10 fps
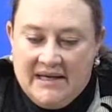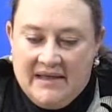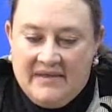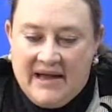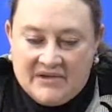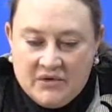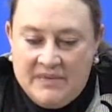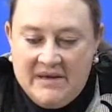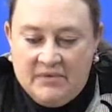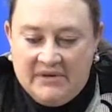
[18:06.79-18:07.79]
That's what
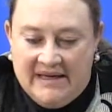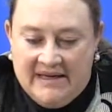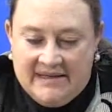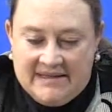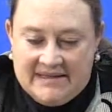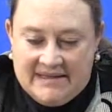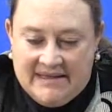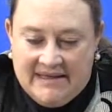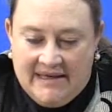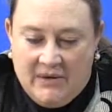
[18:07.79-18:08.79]
people need. It's
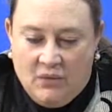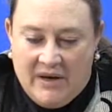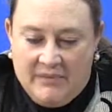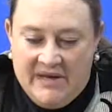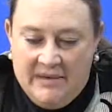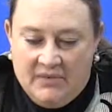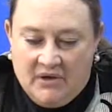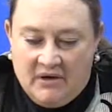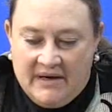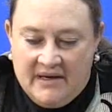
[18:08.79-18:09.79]
when people
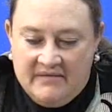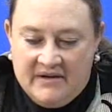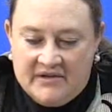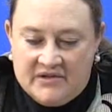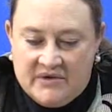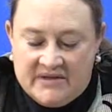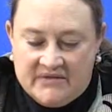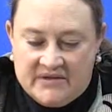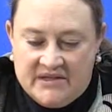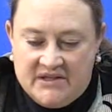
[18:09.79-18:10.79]
are in a very stressful
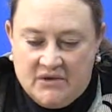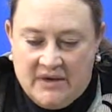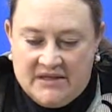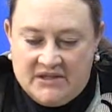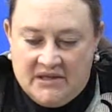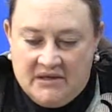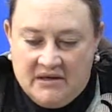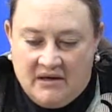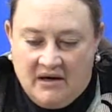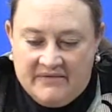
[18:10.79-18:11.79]
situation,
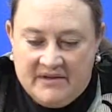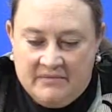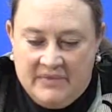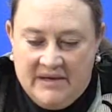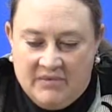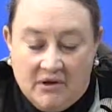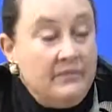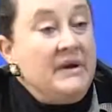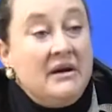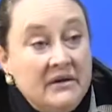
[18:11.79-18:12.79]
often people are
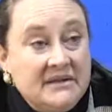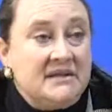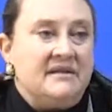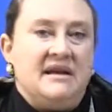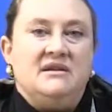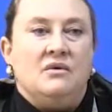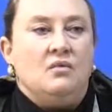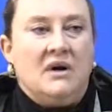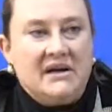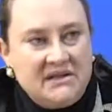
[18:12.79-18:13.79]
embarrassed. They don't
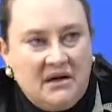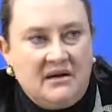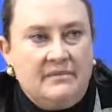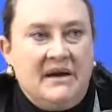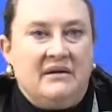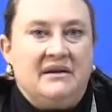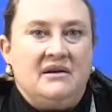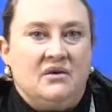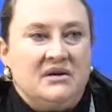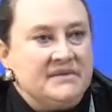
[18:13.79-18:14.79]
want to talk about it,
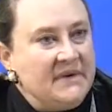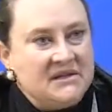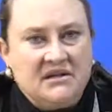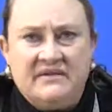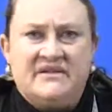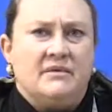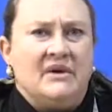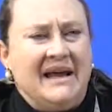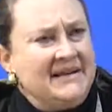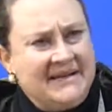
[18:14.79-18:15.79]
especially if someone
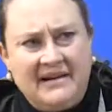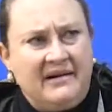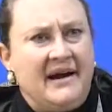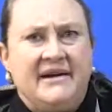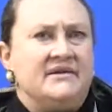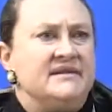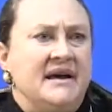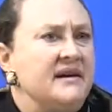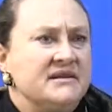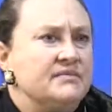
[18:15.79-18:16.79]
has had a higher
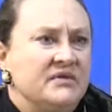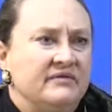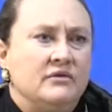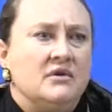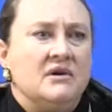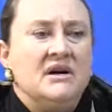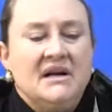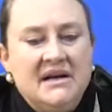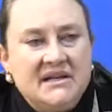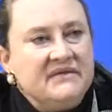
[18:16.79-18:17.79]
status before.
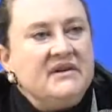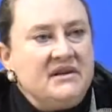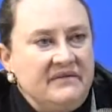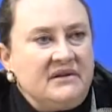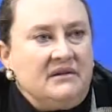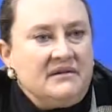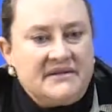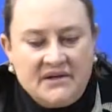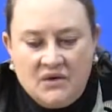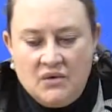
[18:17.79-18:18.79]
It's very difficult.
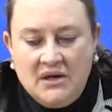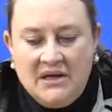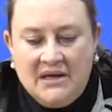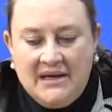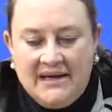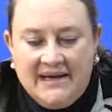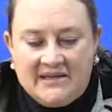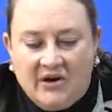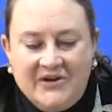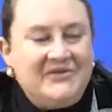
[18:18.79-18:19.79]
So it's
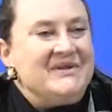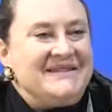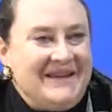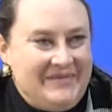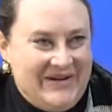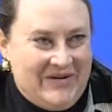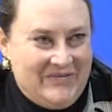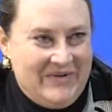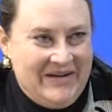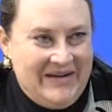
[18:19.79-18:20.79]
hard to accept help.
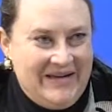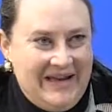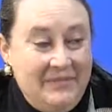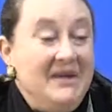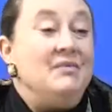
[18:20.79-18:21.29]
And people